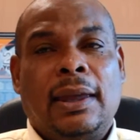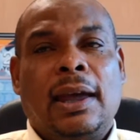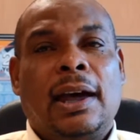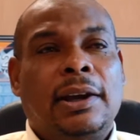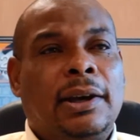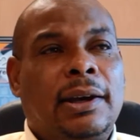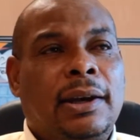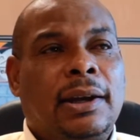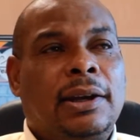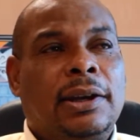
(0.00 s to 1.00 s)
and
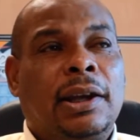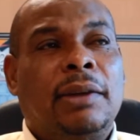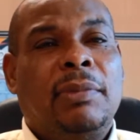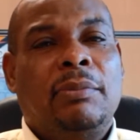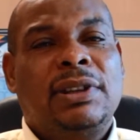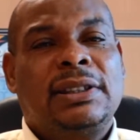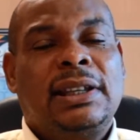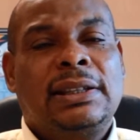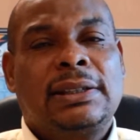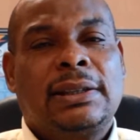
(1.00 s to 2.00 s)
the other member
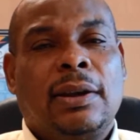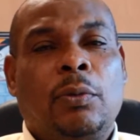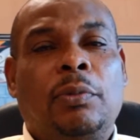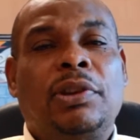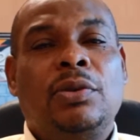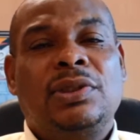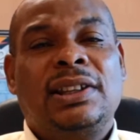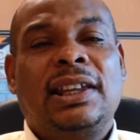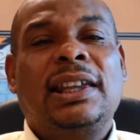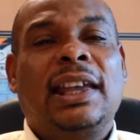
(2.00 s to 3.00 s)
states would be using
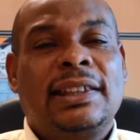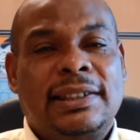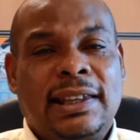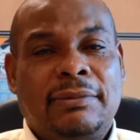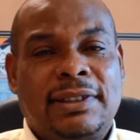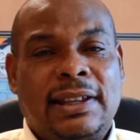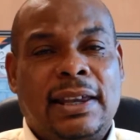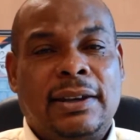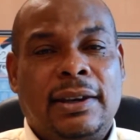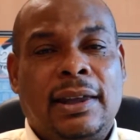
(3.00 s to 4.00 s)
the ASTM
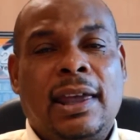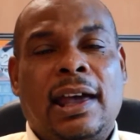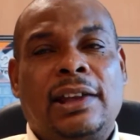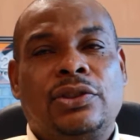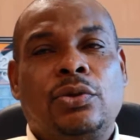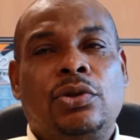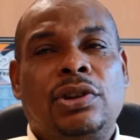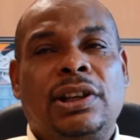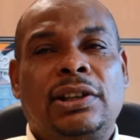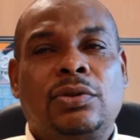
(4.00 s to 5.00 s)
standard. And so you
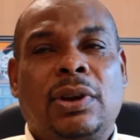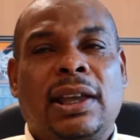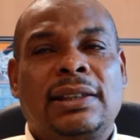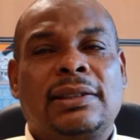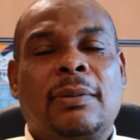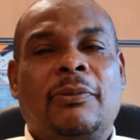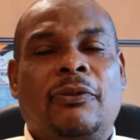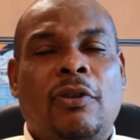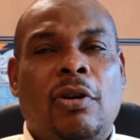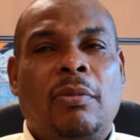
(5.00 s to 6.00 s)
needed to get some
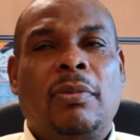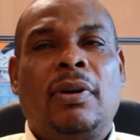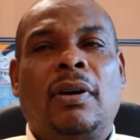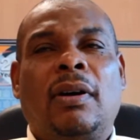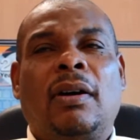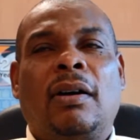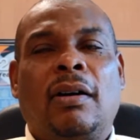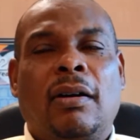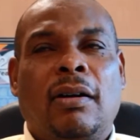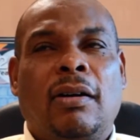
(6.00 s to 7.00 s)
form
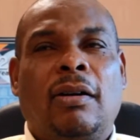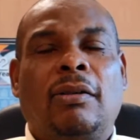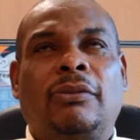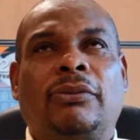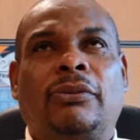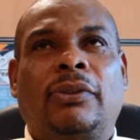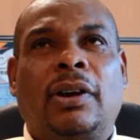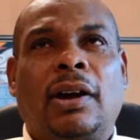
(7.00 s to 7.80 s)
of